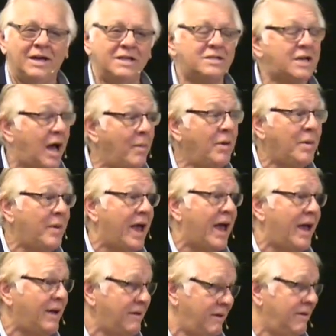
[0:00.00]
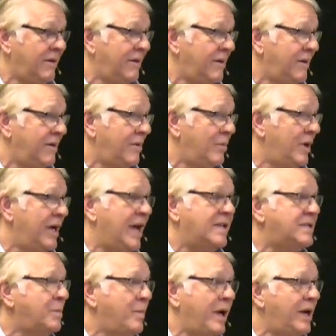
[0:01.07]
He's coming back, but he
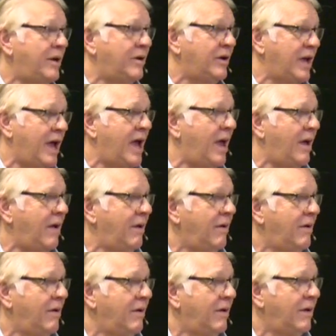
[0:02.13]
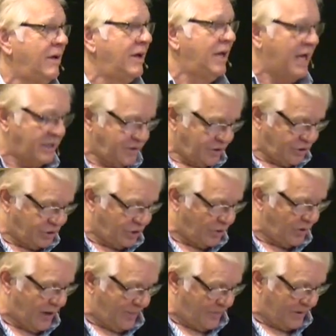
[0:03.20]
hasn't been here yet. He hasn't
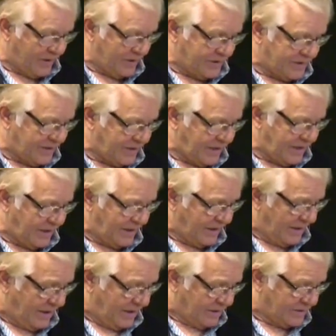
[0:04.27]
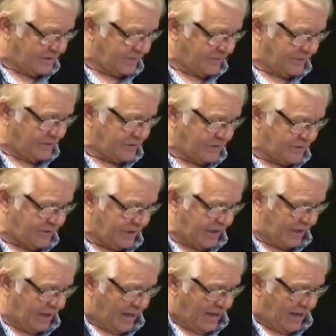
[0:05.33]
showed up on the scene. Listen to verse 3.